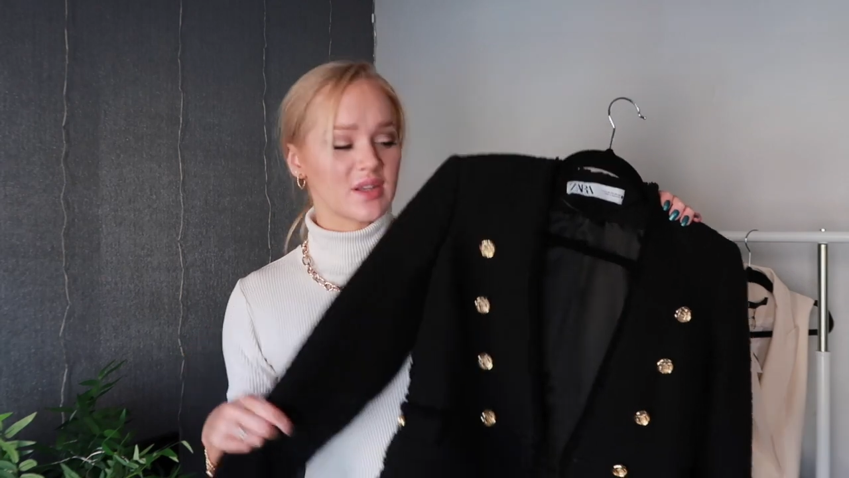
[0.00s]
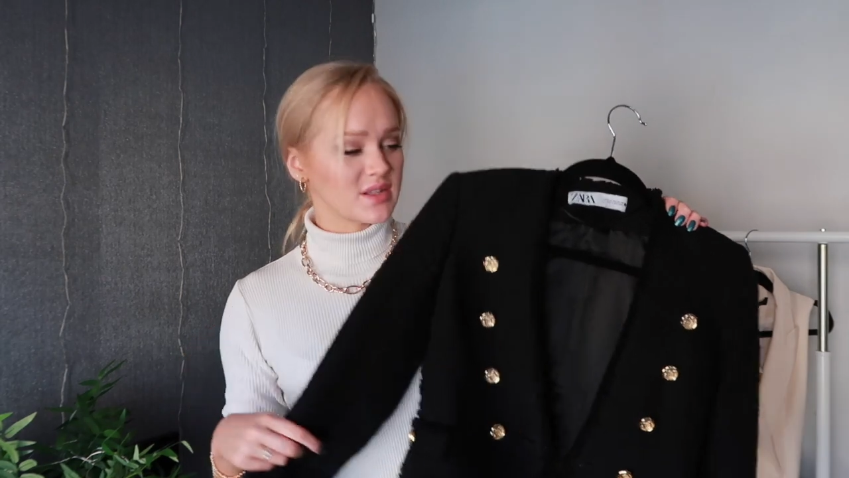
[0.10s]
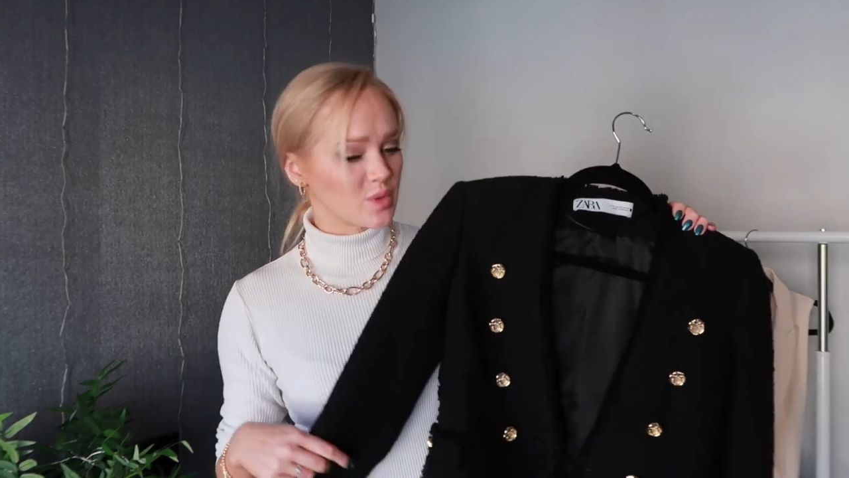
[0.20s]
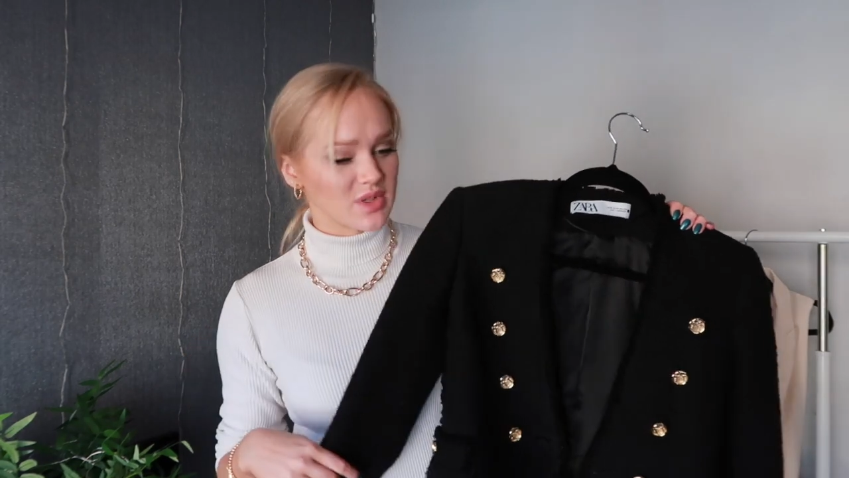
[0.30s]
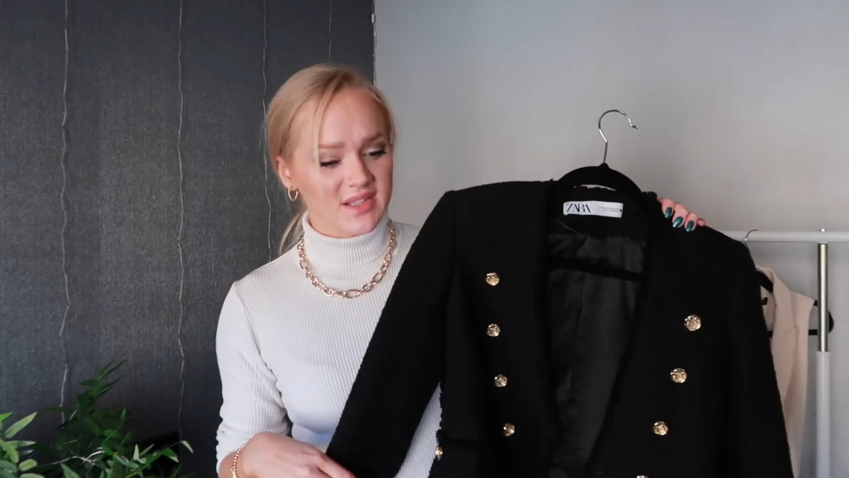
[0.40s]

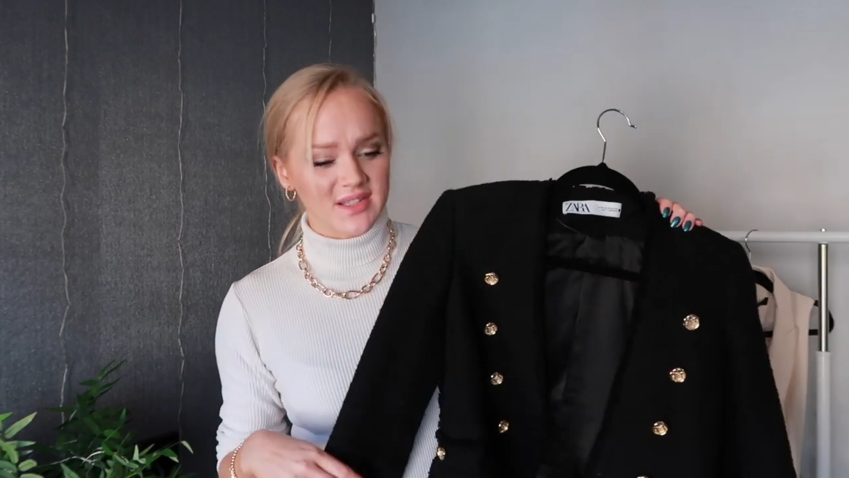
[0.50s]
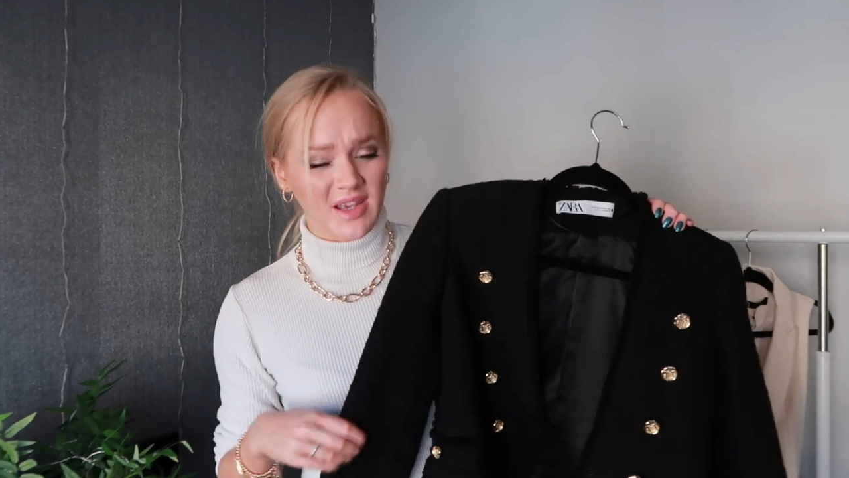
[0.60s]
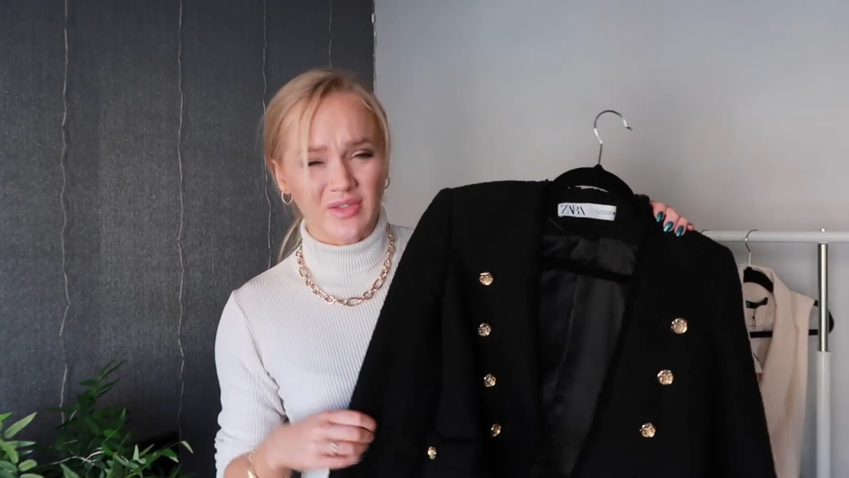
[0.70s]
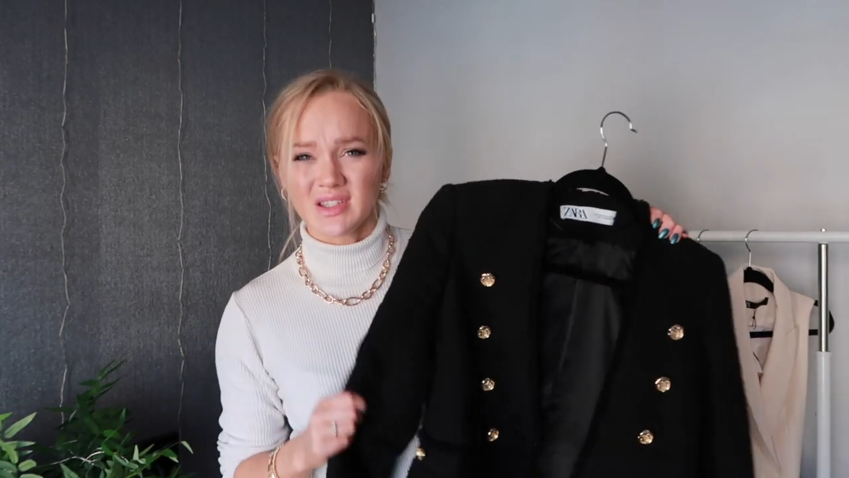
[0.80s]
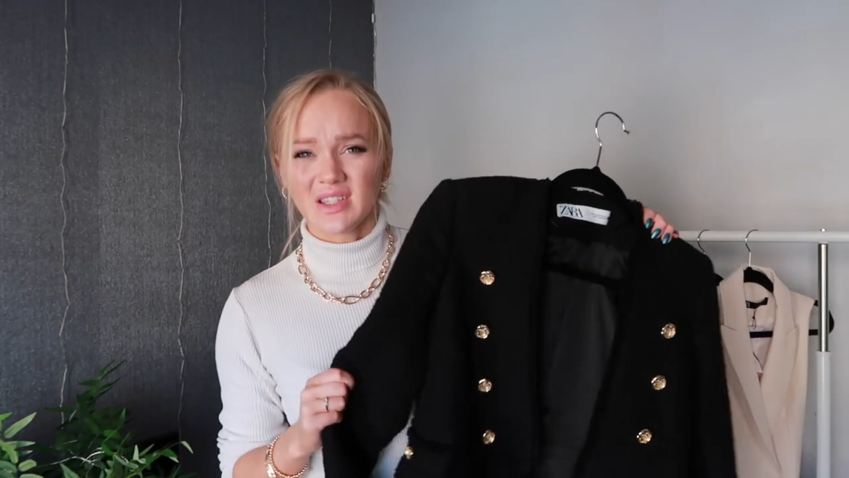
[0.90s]
This was
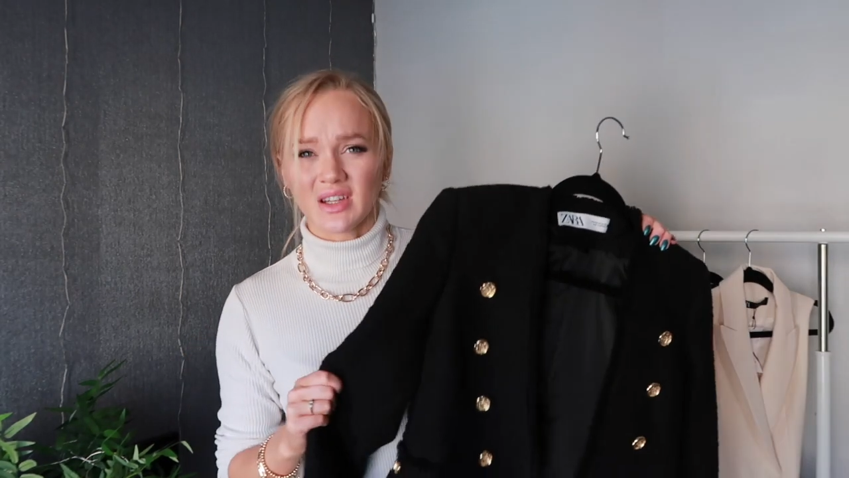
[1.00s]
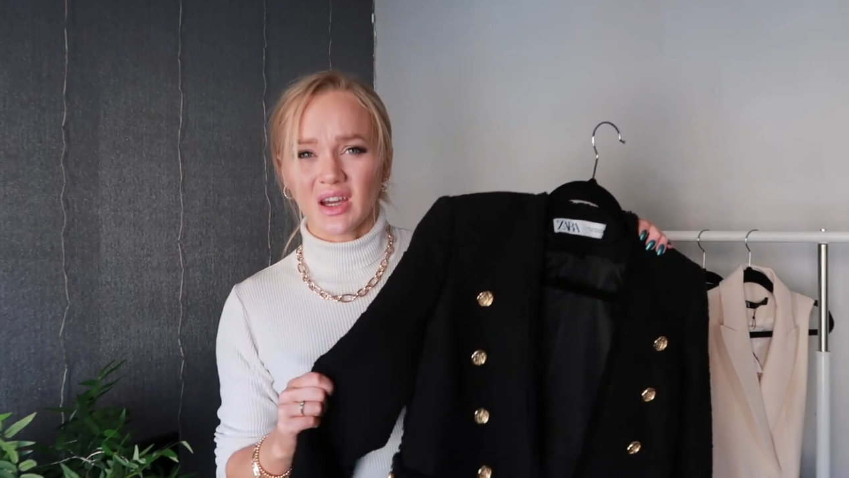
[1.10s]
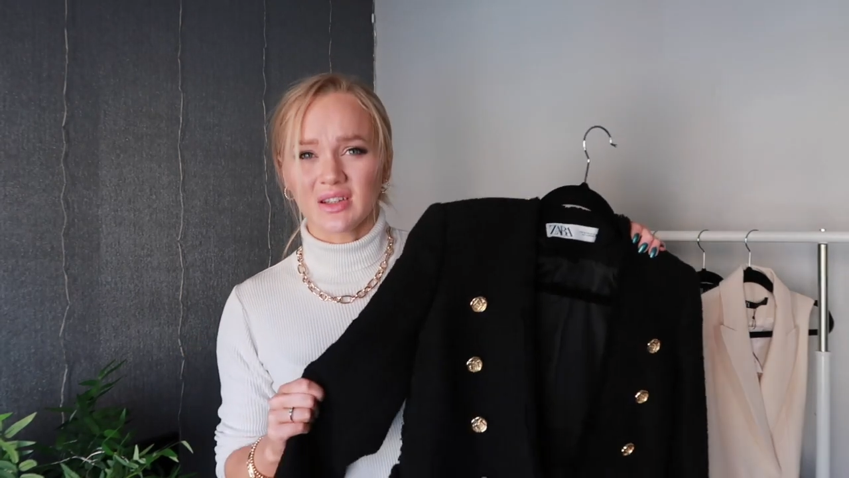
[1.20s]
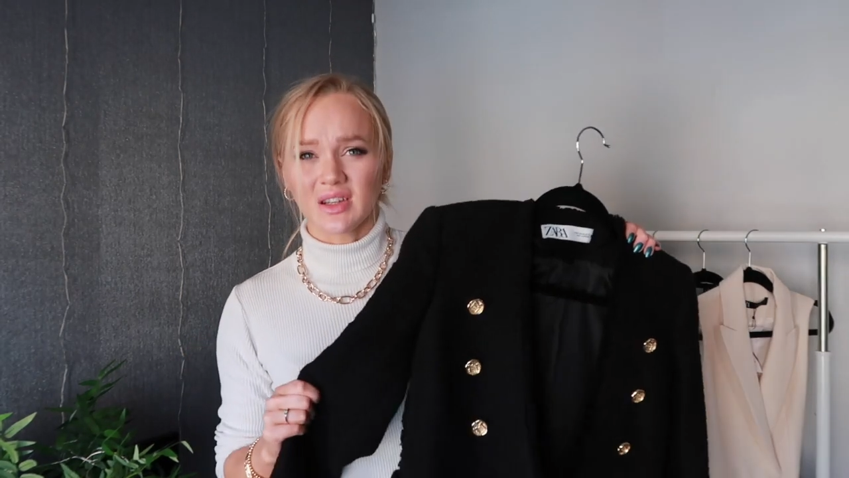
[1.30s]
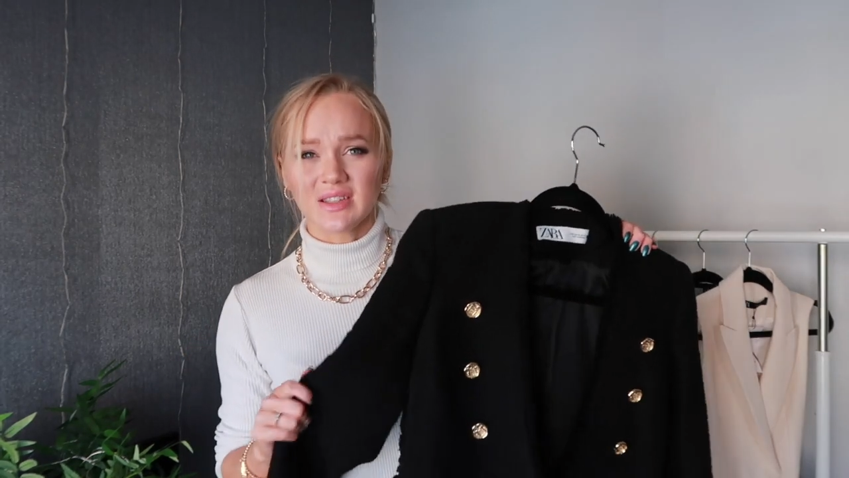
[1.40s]

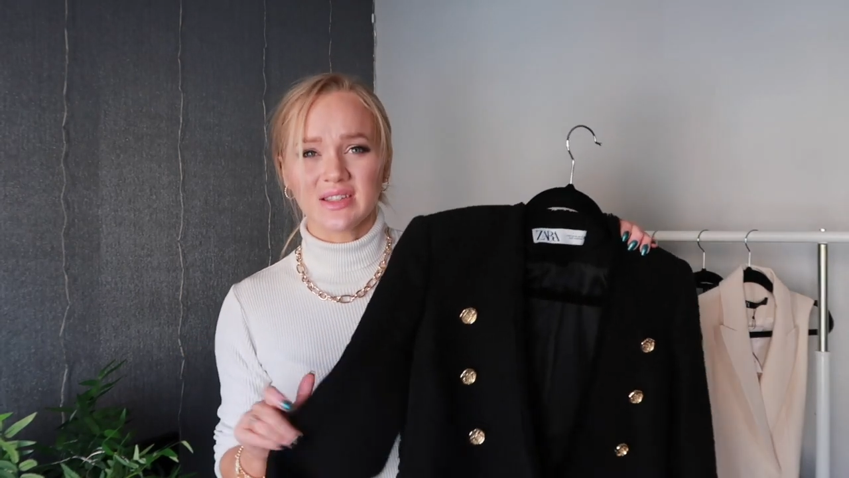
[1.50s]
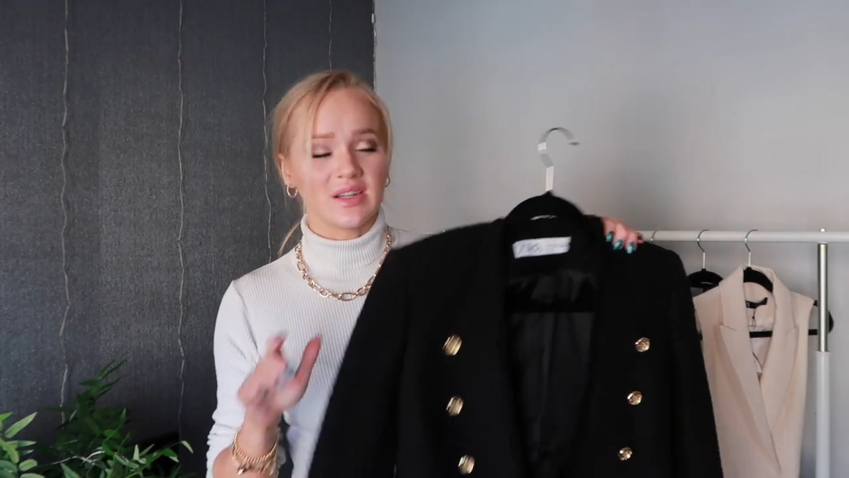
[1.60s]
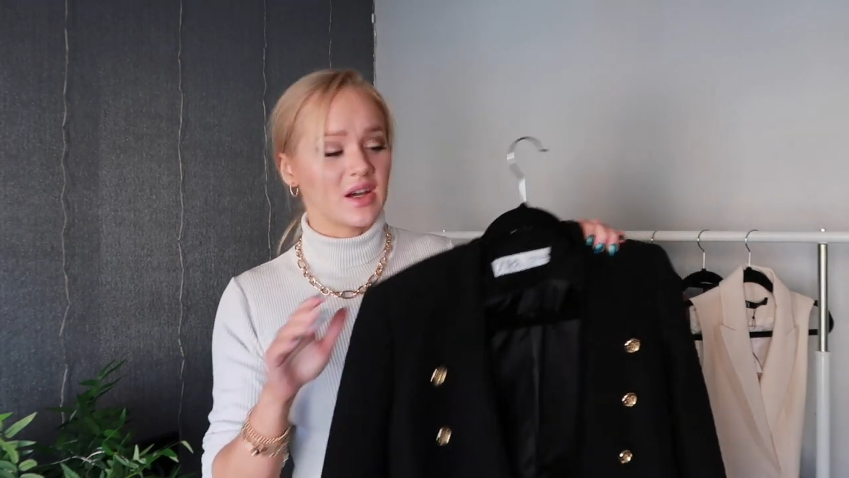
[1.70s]
£79.99